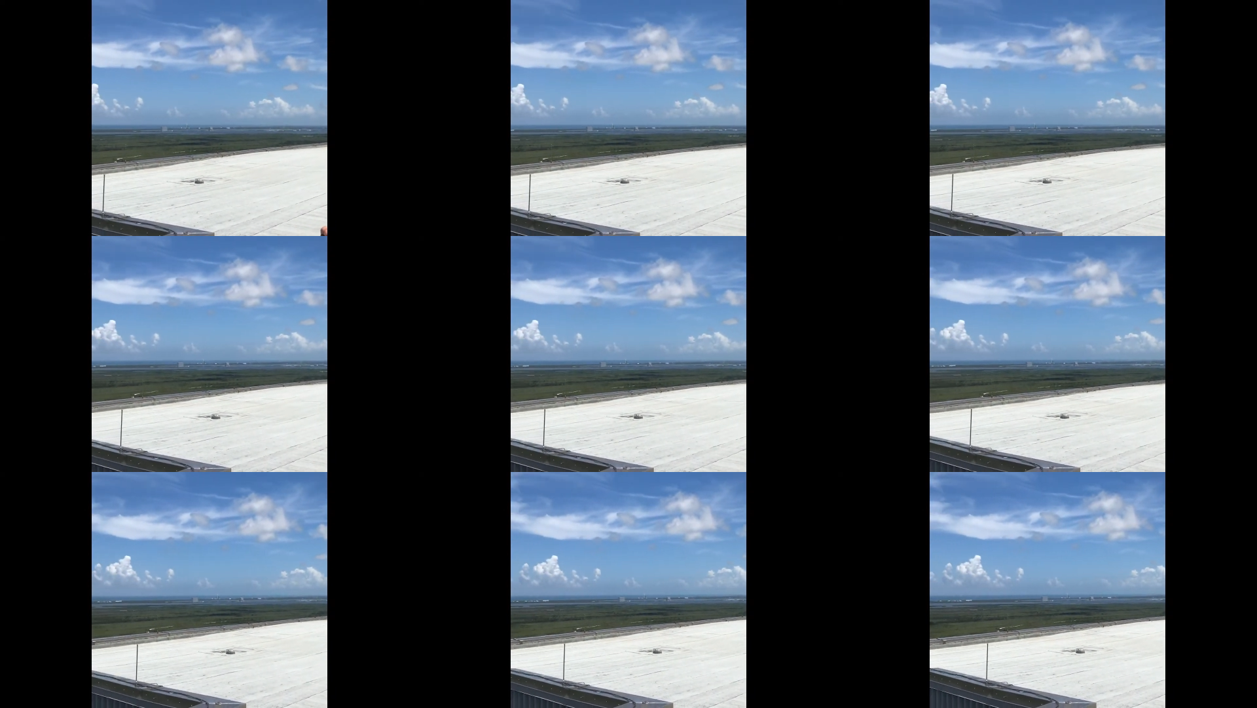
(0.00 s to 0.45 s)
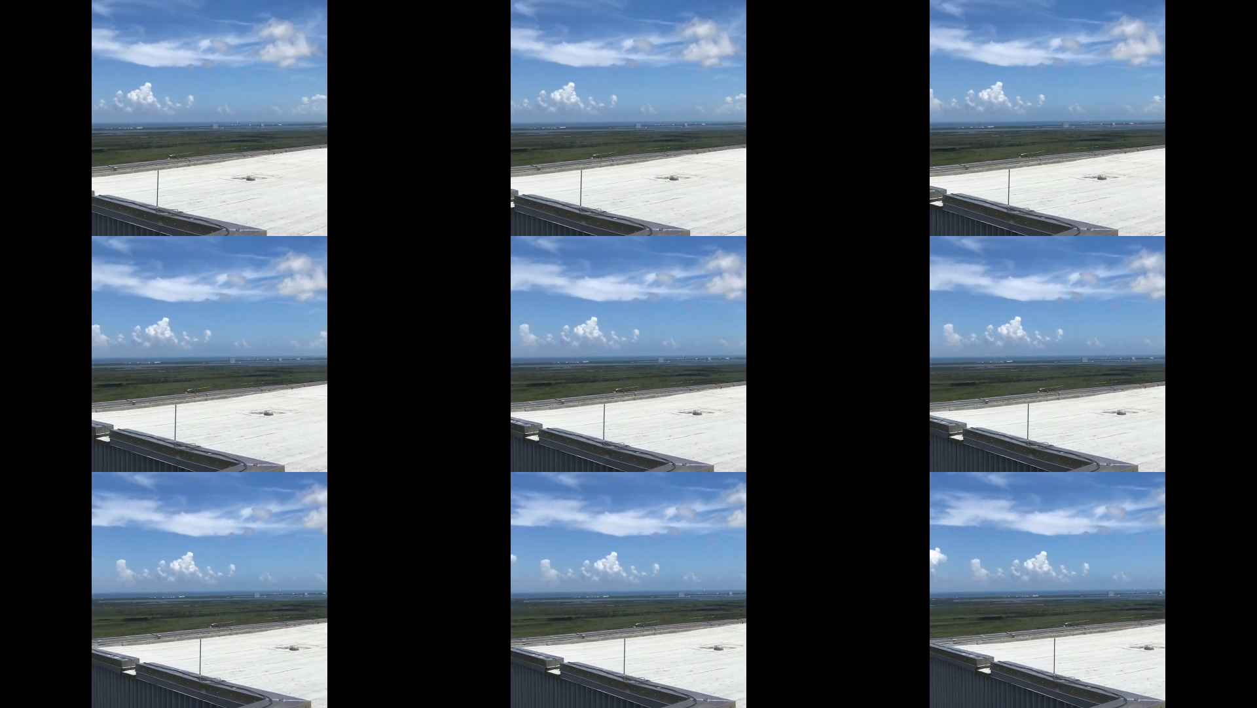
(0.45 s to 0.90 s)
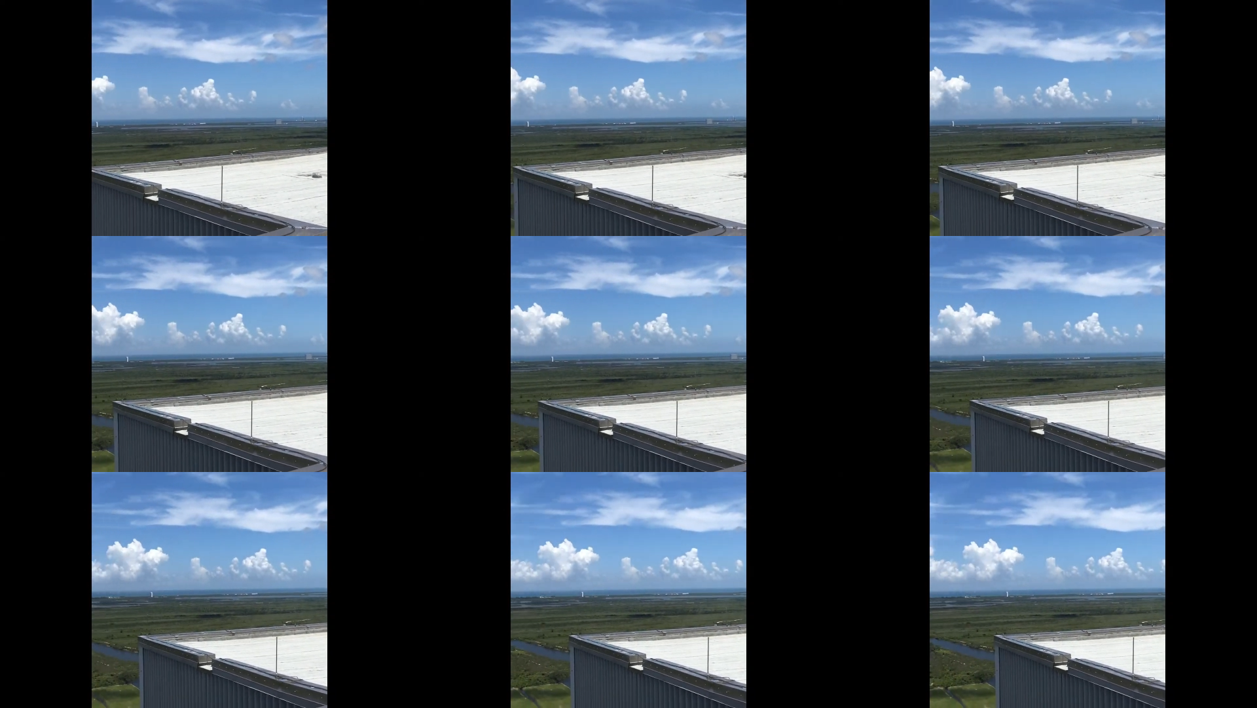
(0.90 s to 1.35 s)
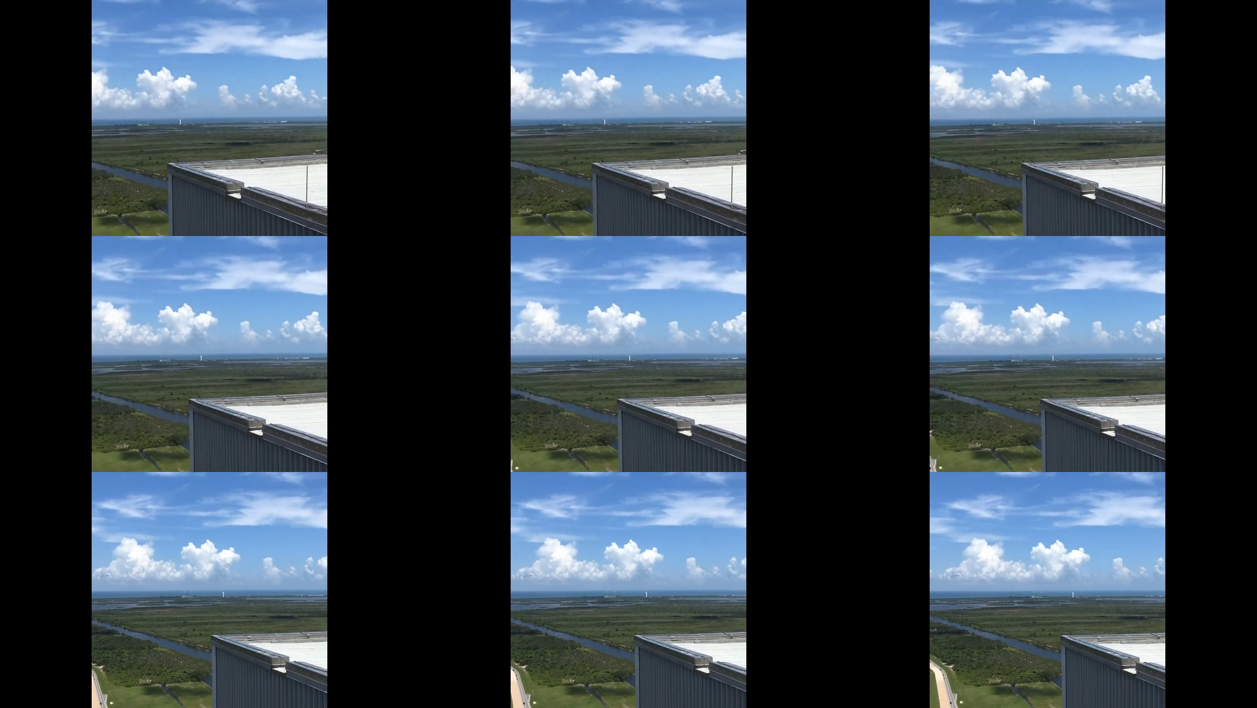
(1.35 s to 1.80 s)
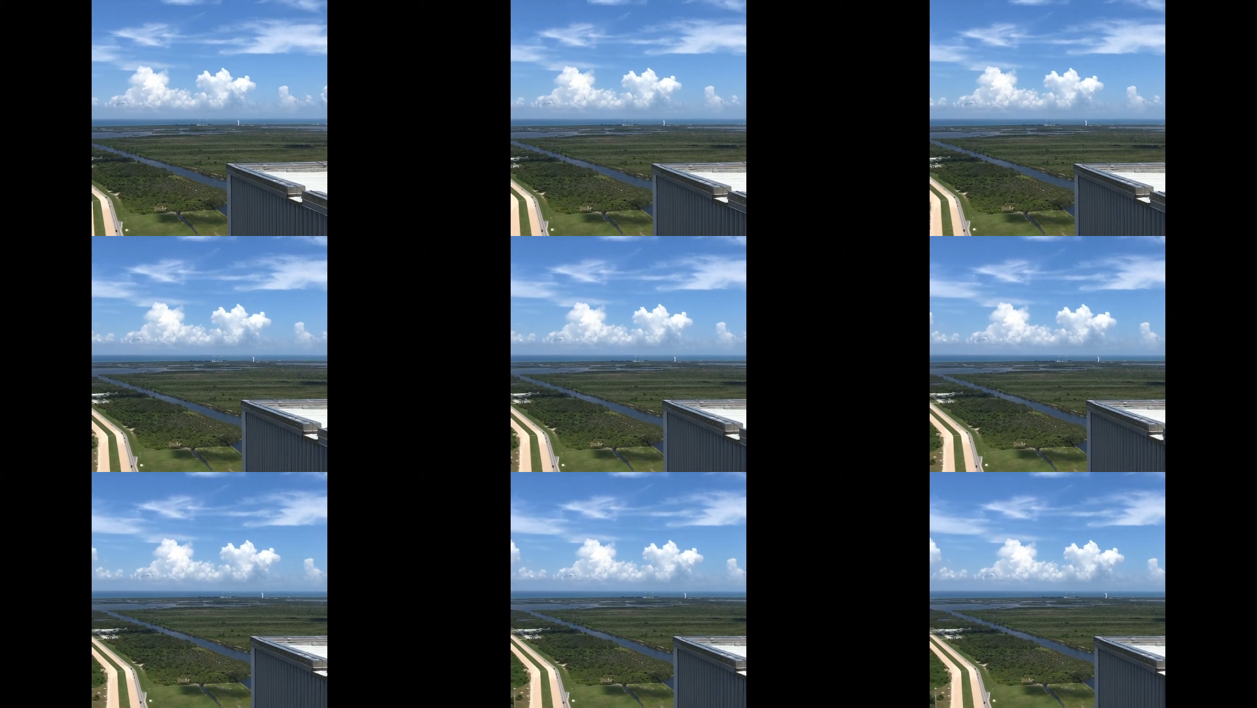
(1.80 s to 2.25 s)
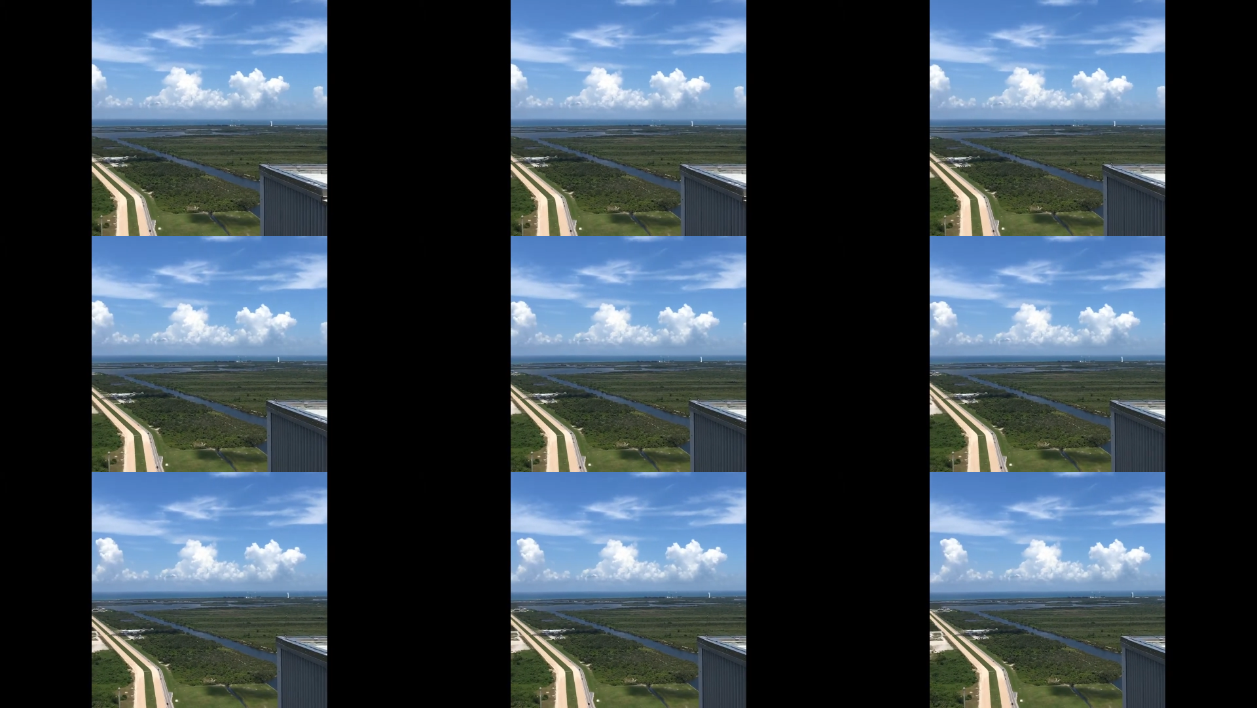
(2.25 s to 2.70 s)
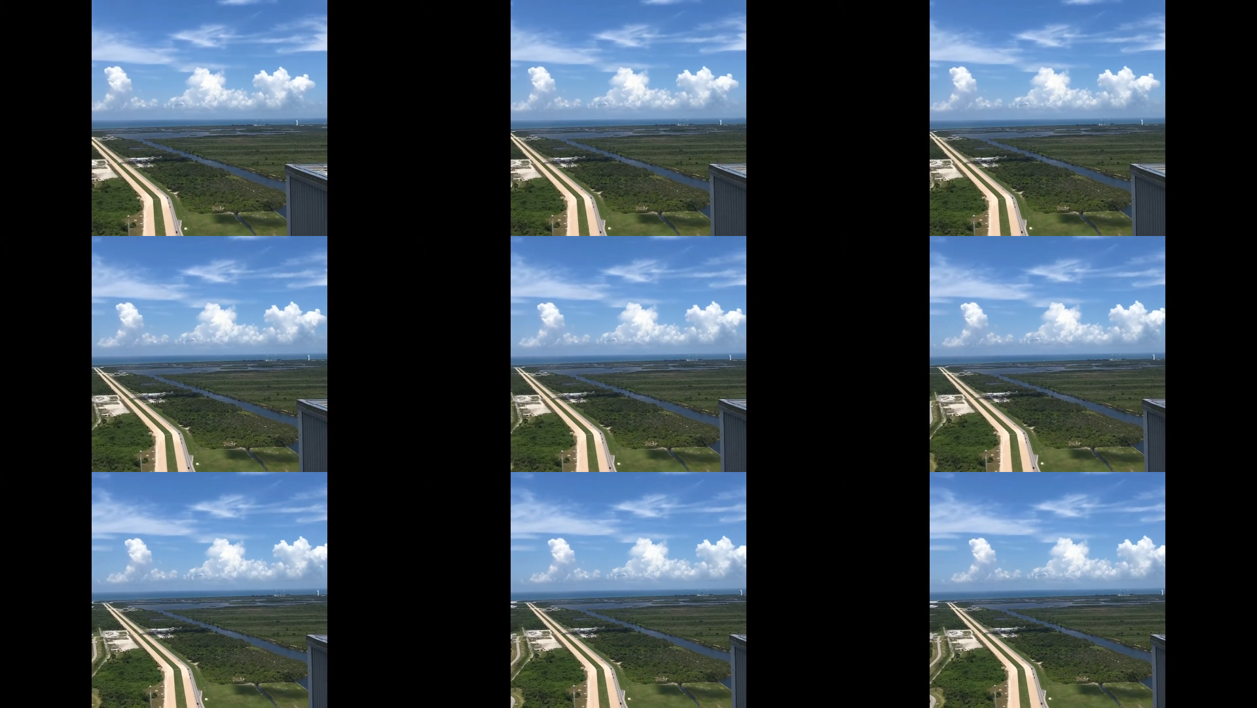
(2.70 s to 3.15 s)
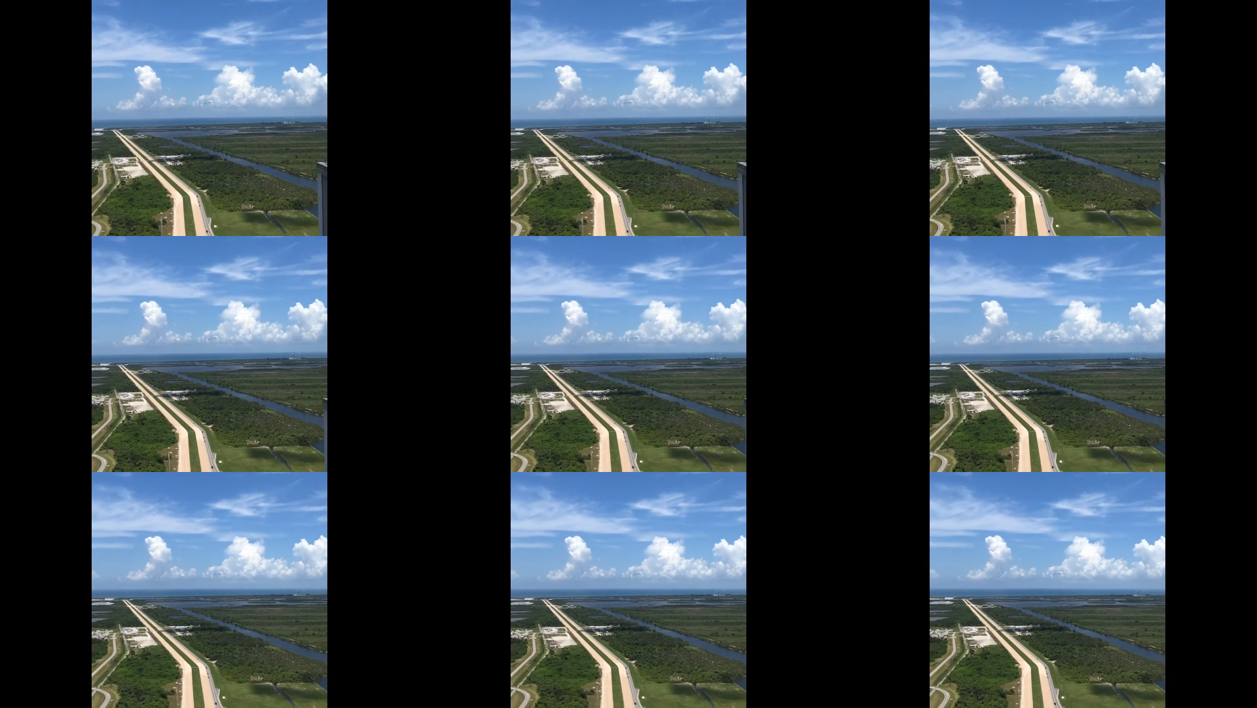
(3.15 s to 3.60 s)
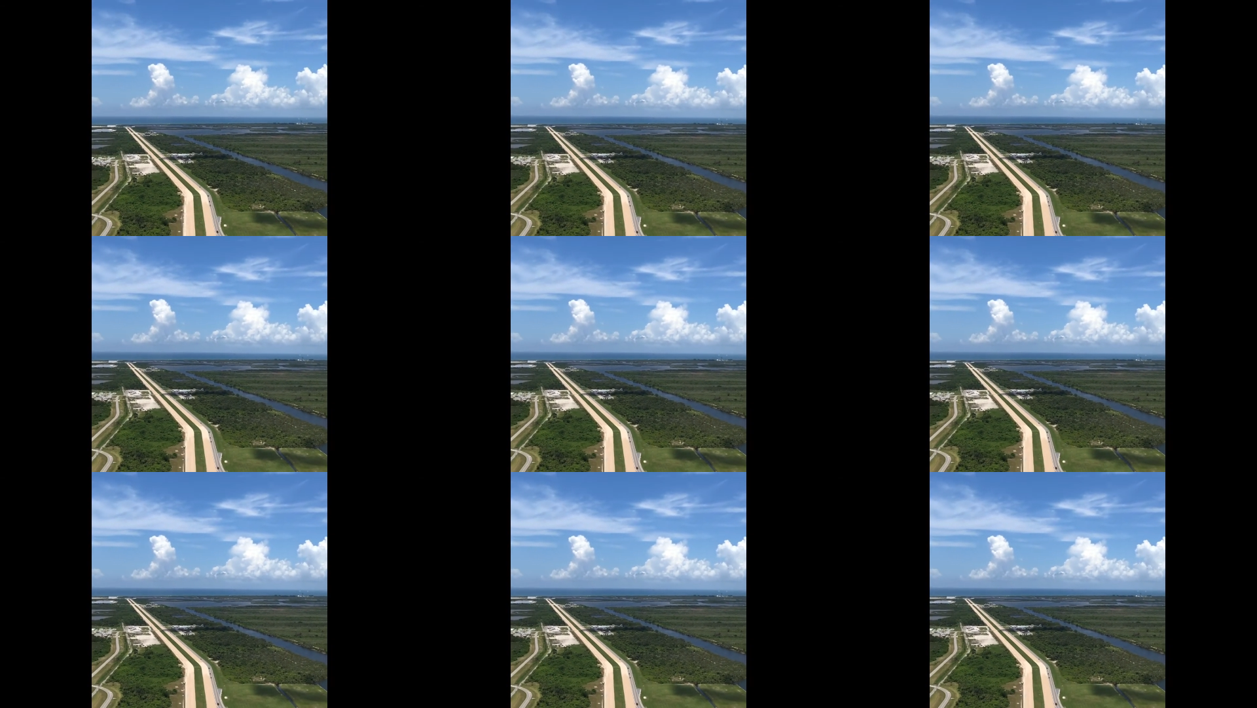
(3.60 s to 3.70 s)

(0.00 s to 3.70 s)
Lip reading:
[unreadable: no face in view]